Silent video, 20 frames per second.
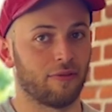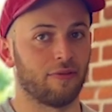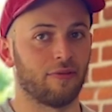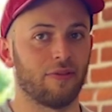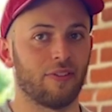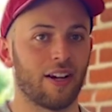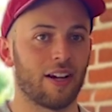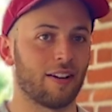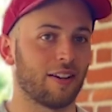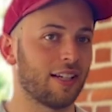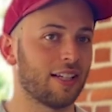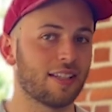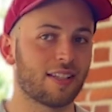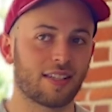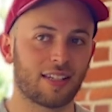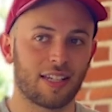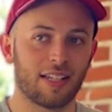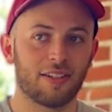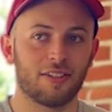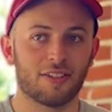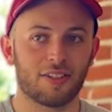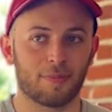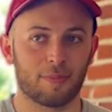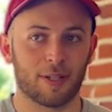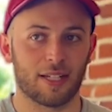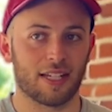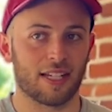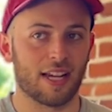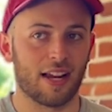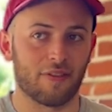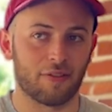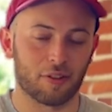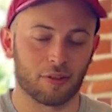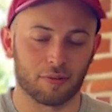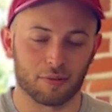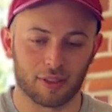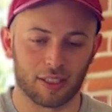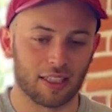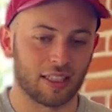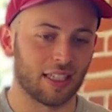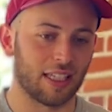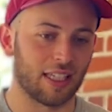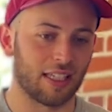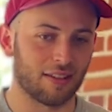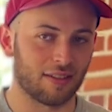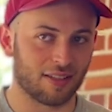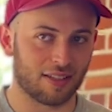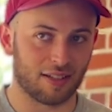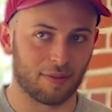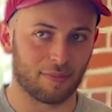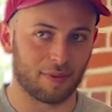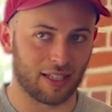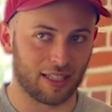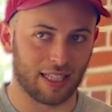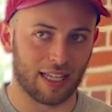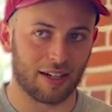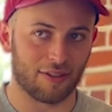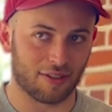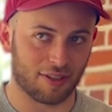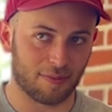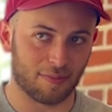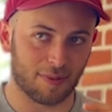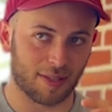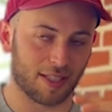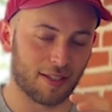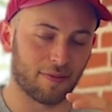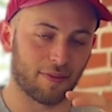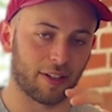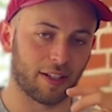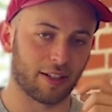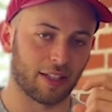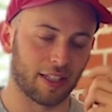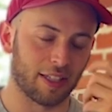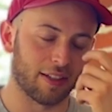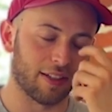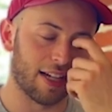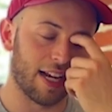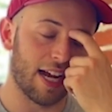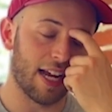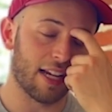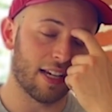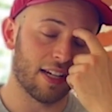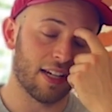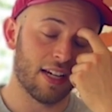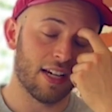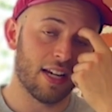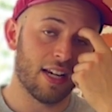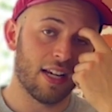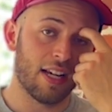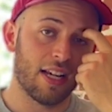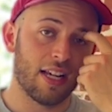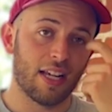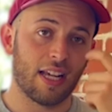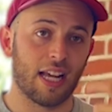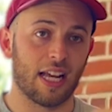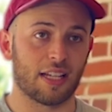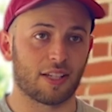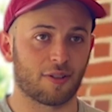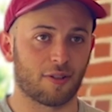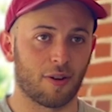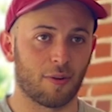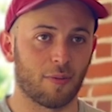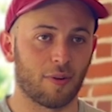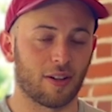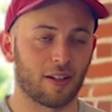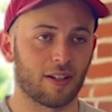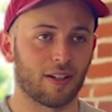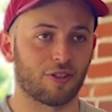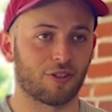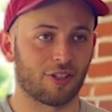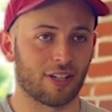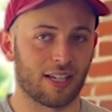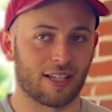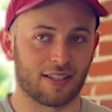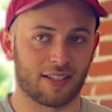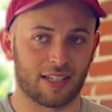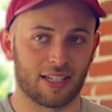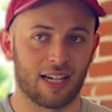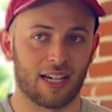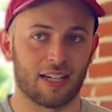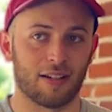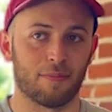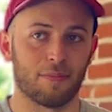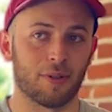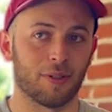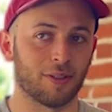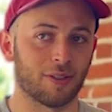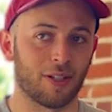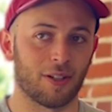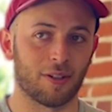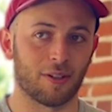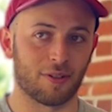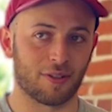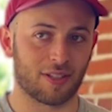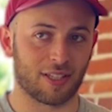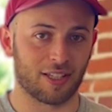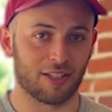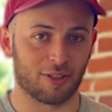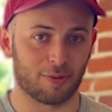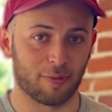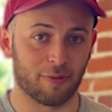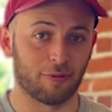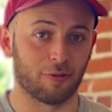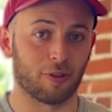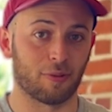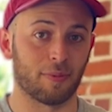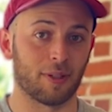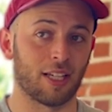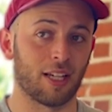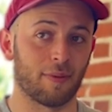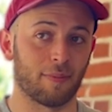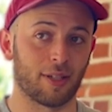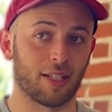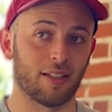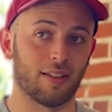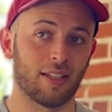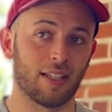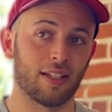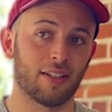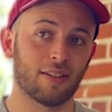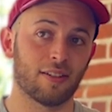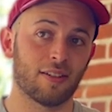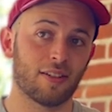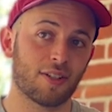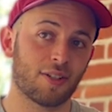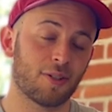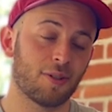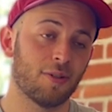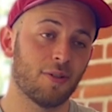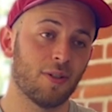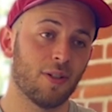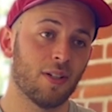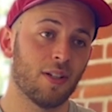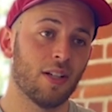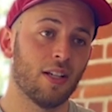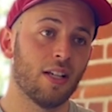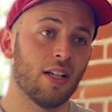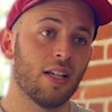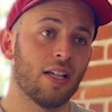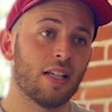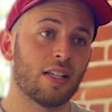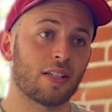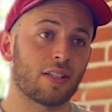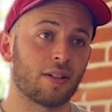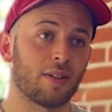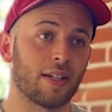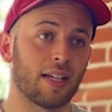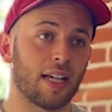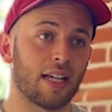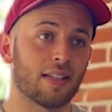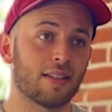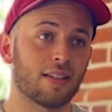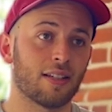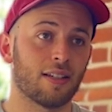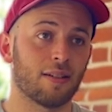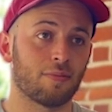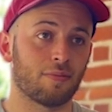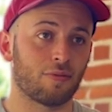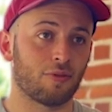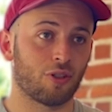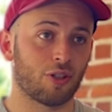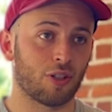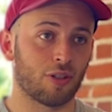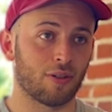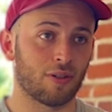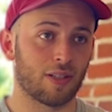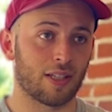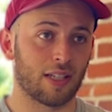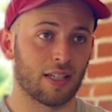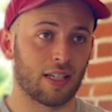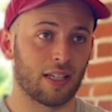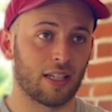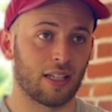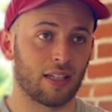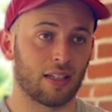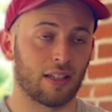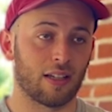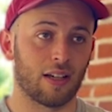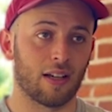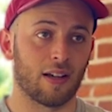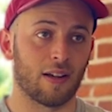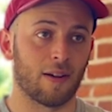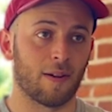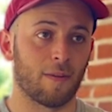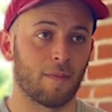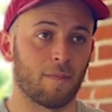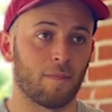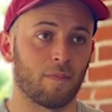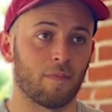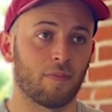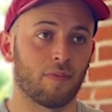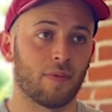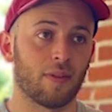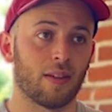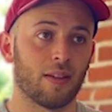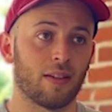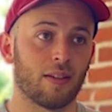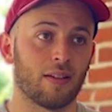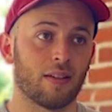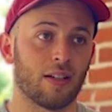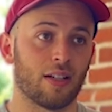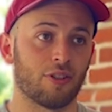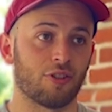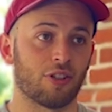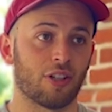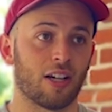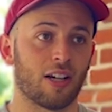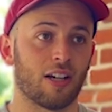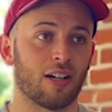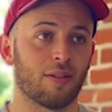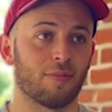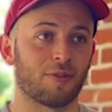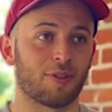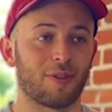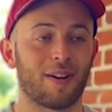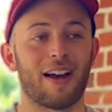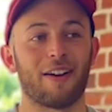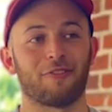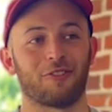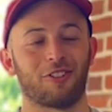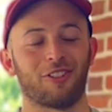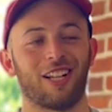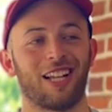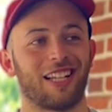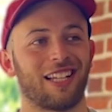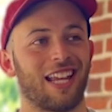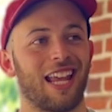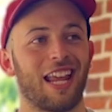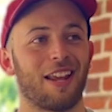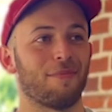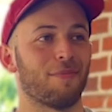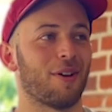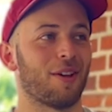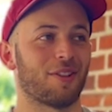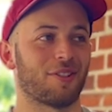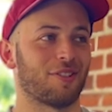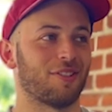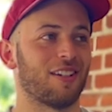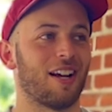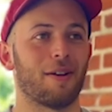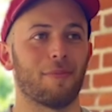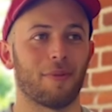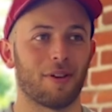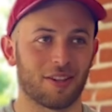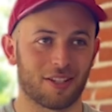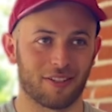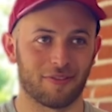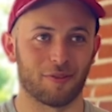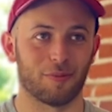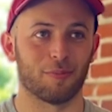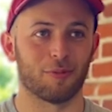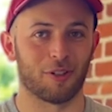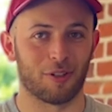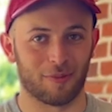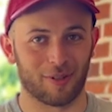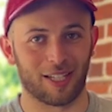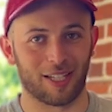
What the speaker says: varied skills, but never really something that I was specifically good at. And so I wanted a chance to kind of build all those skills before becoming a leader in a school. So I ended up choosing a job. So after like 8 months or 9 months of employment,